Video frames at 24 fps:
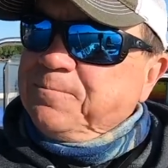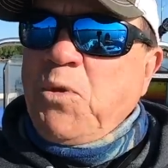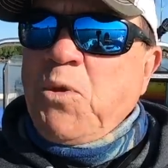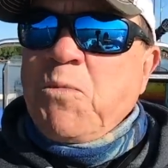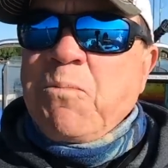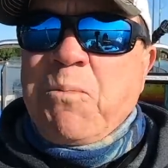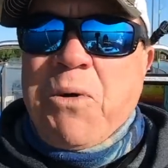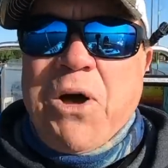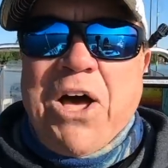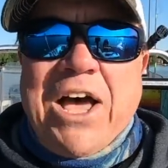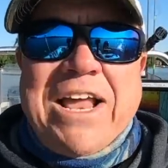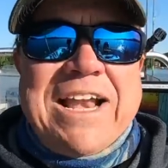
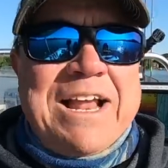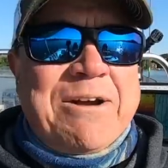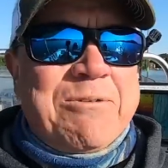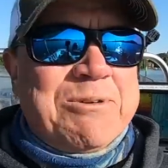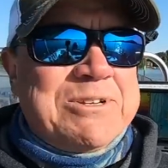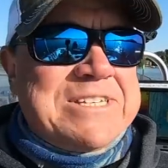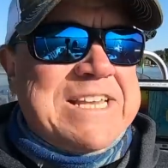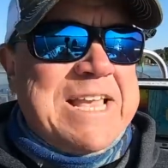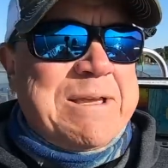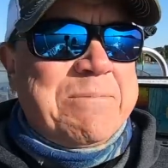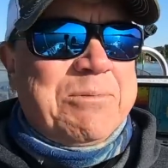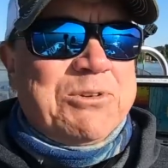but I
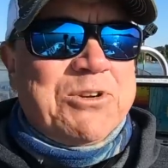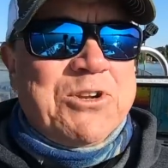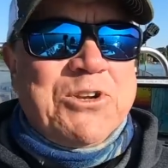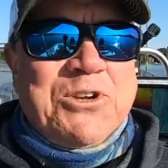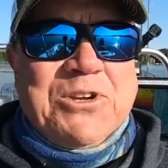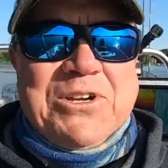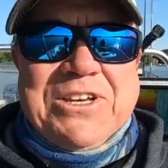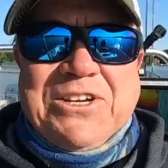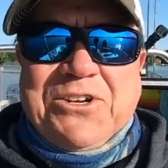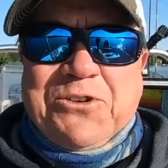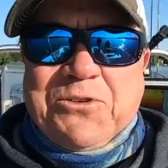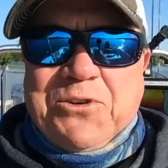was able to
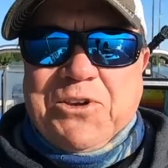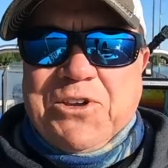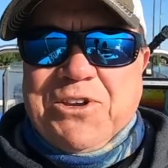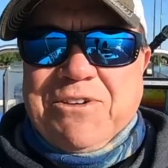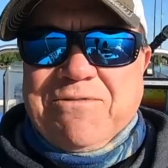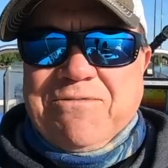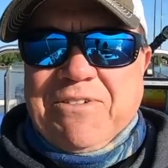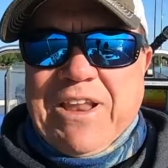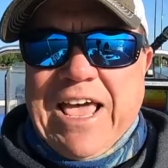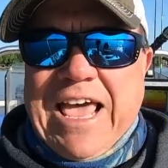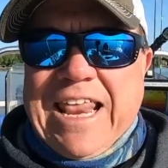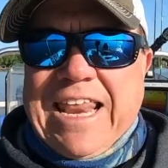hook into a good
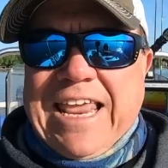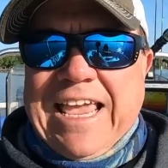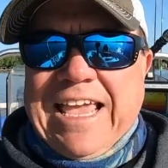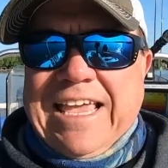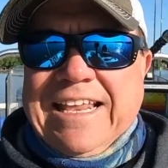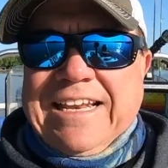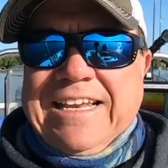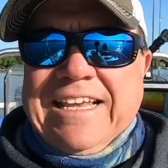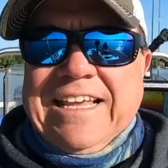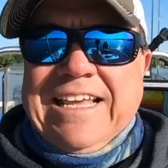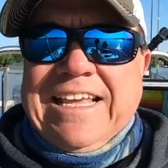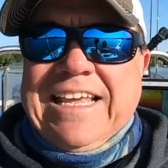
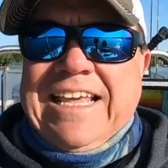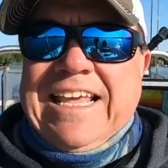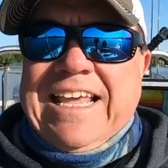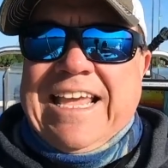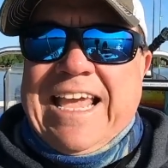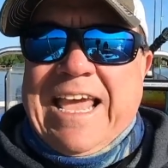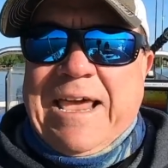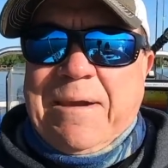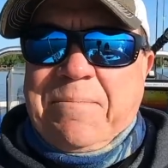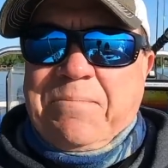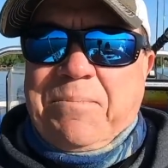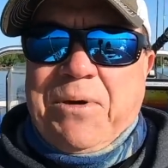flathead
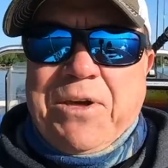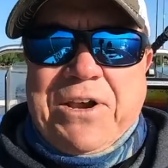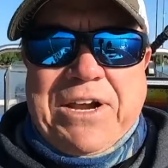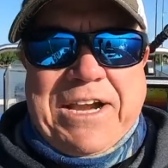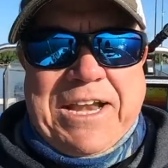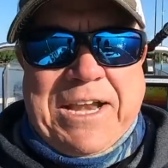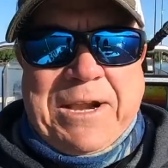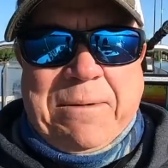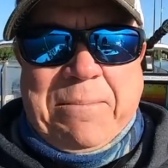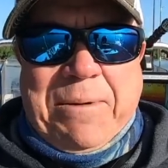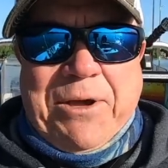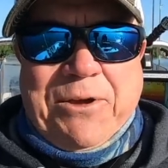and put it
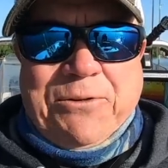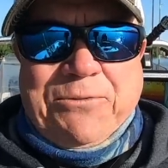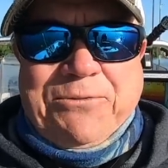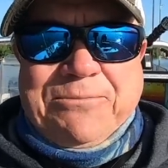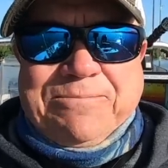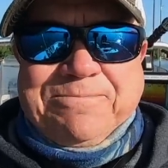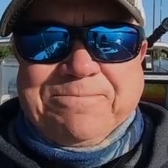in the boat.